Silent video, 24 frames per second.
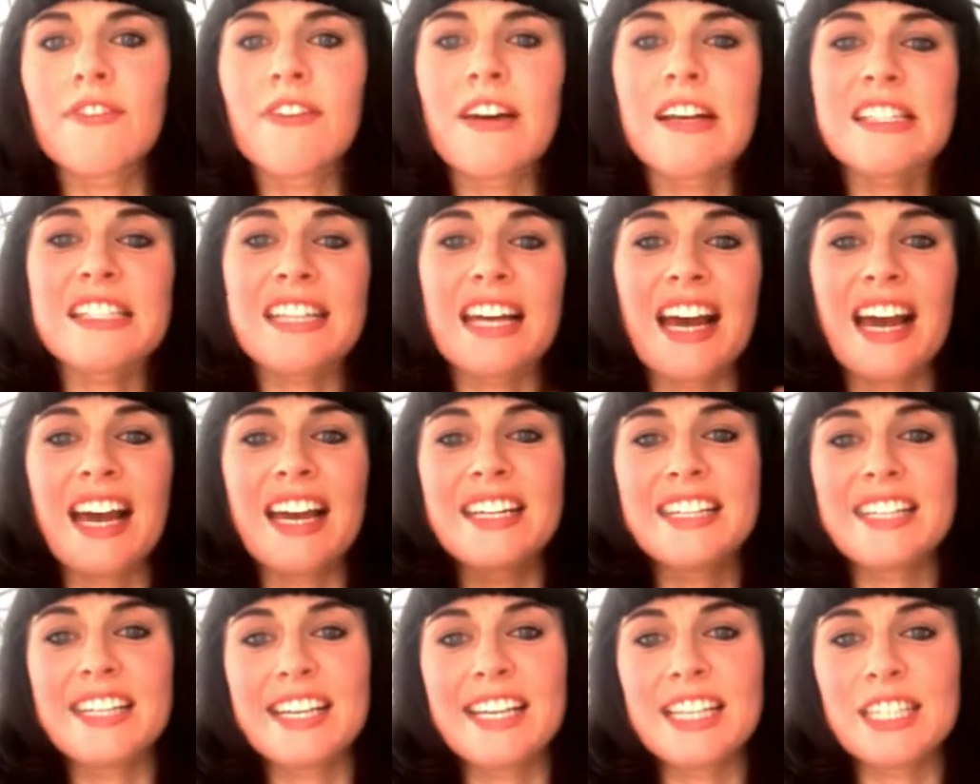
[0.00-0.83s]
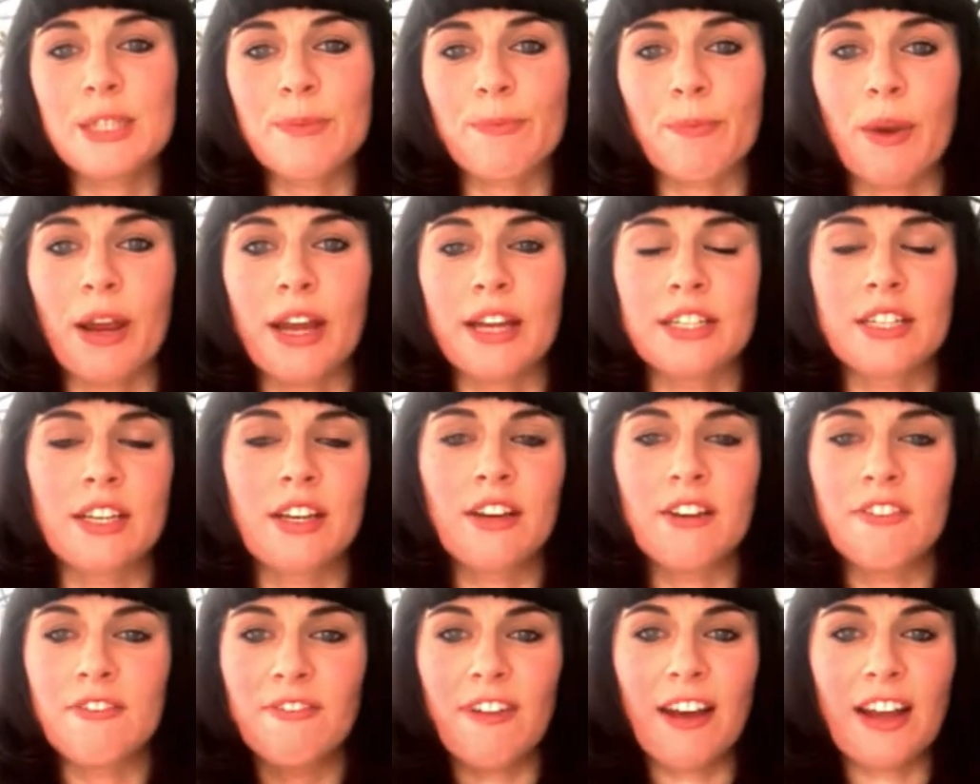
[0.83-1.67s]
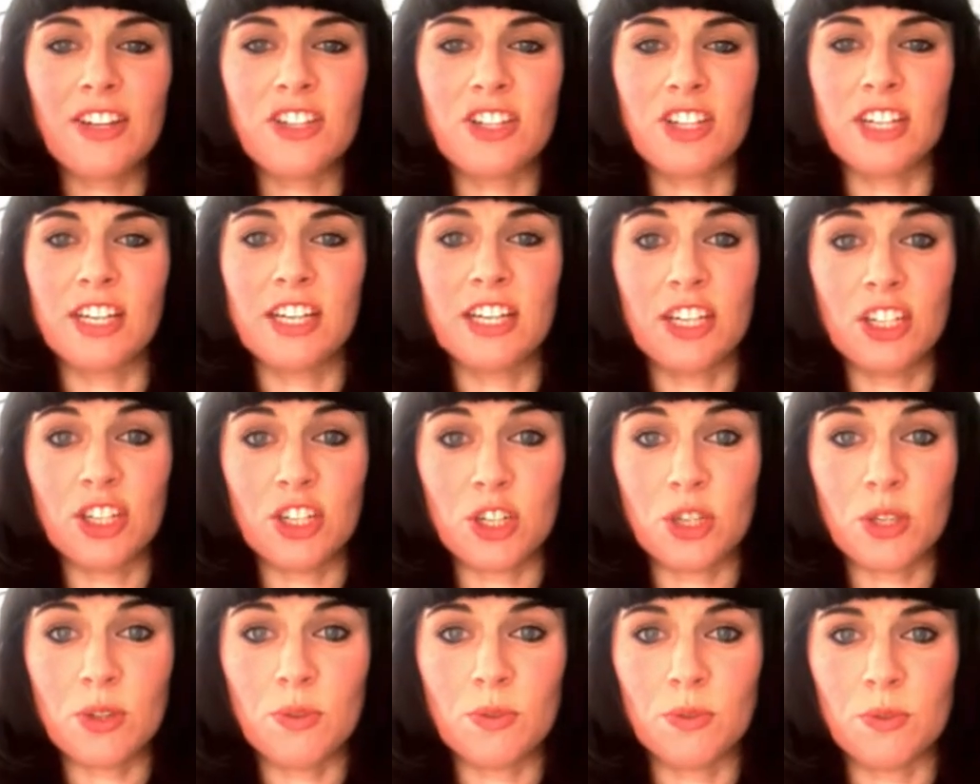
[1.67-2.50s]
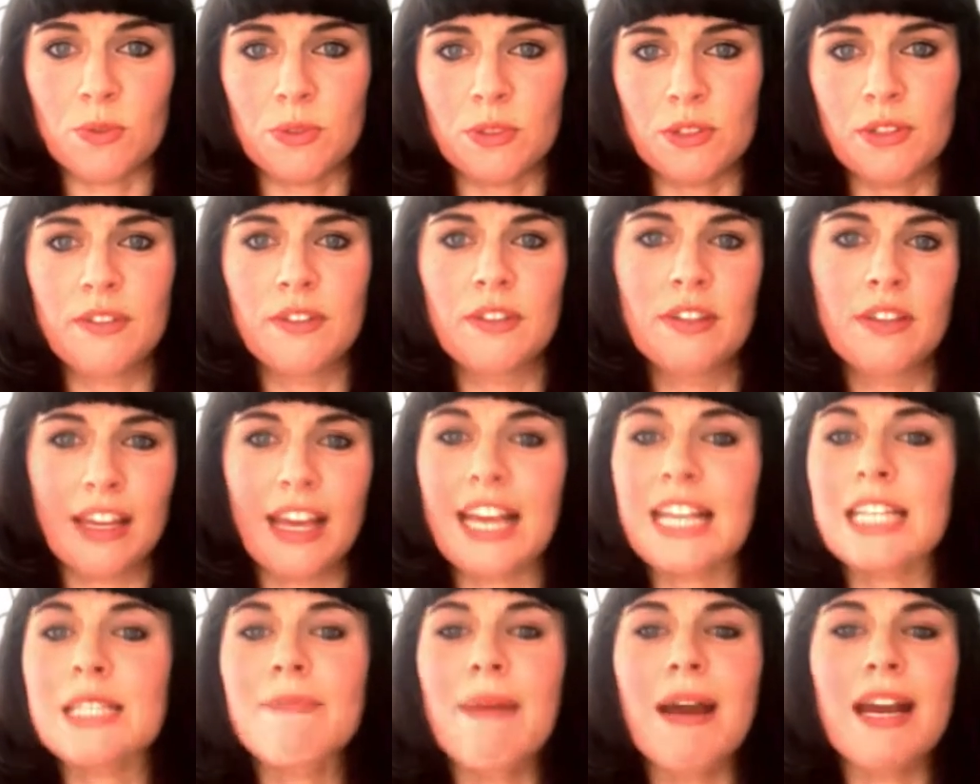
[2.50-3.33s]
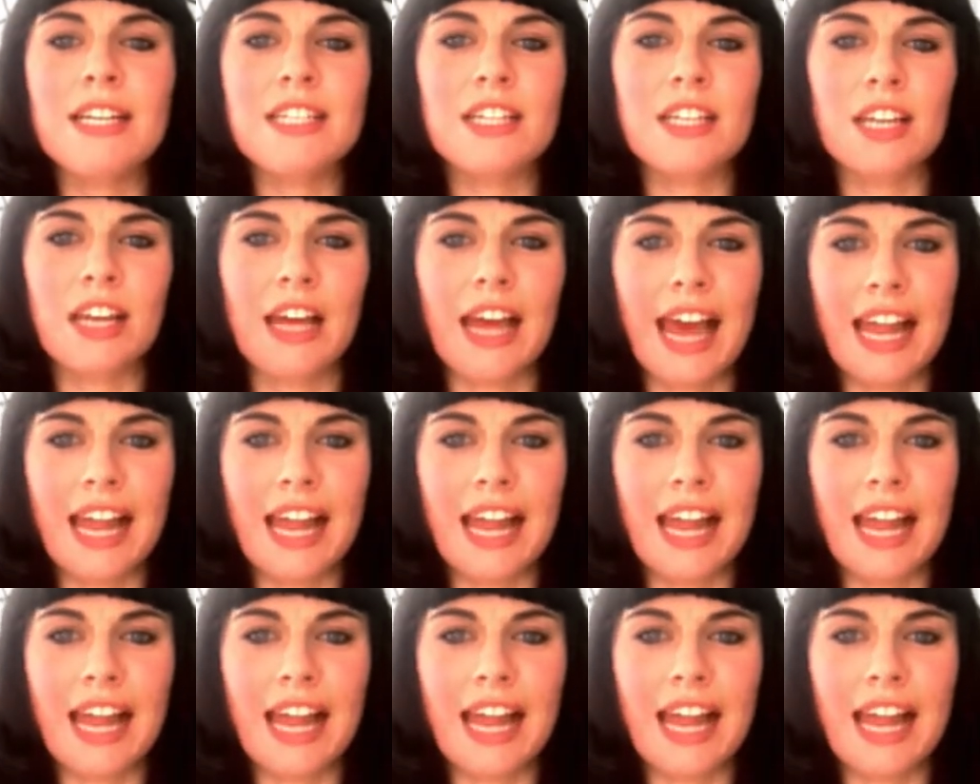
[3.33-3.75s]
the faster ideas spread, fashion and news. Expect